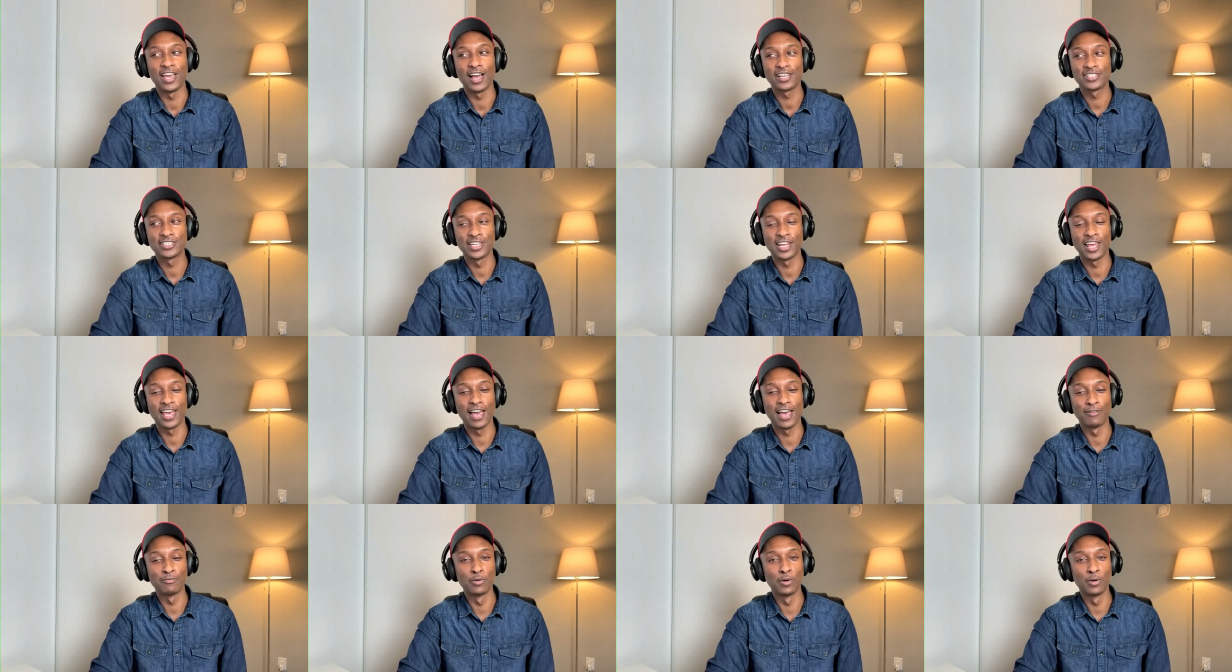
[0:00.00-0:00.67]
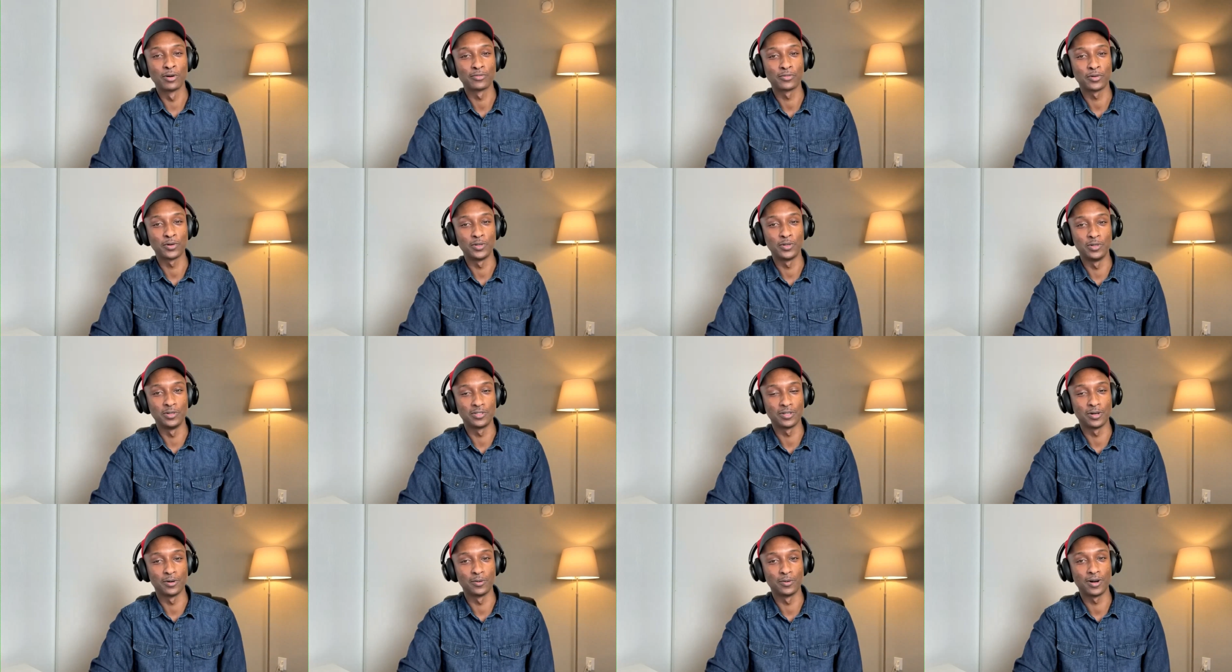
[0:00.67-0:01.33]
actually, I have one for you.
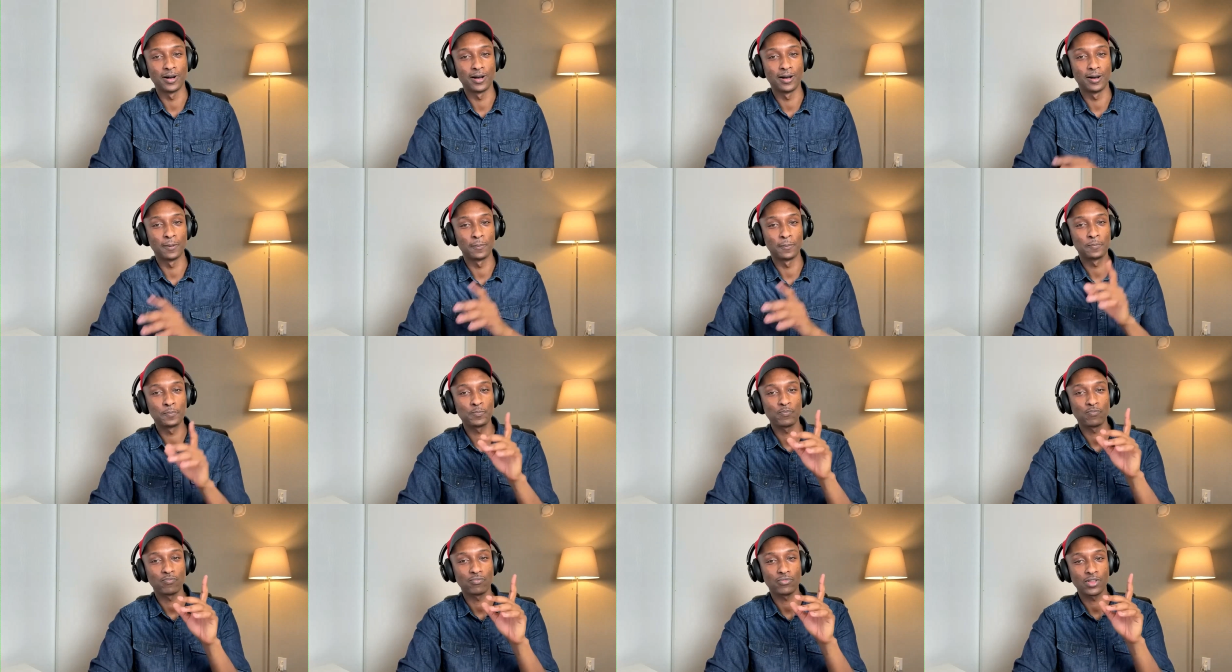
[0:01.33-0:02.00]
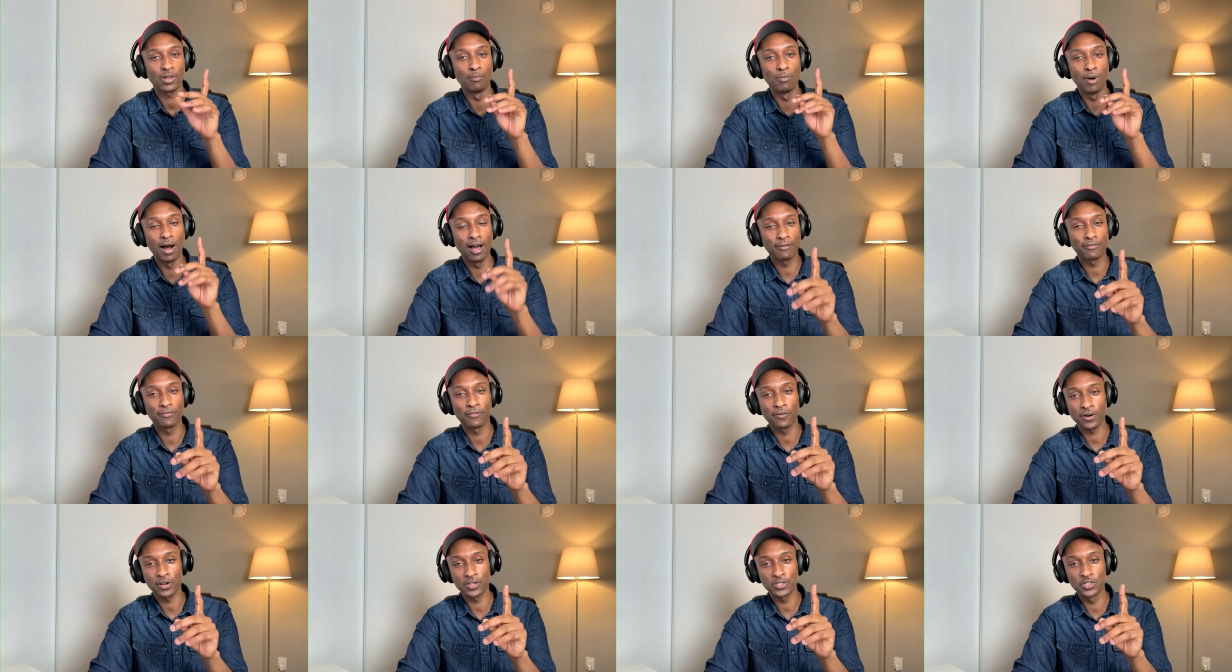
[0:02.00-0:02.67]
So, my
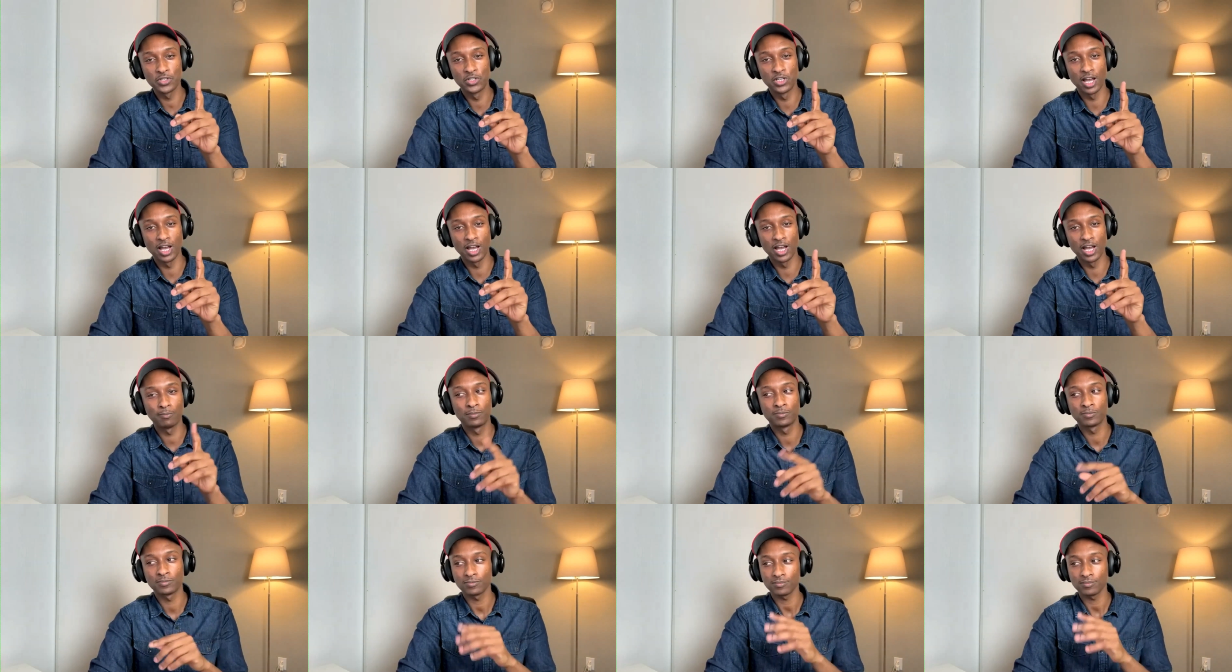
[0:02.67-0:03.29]
first job.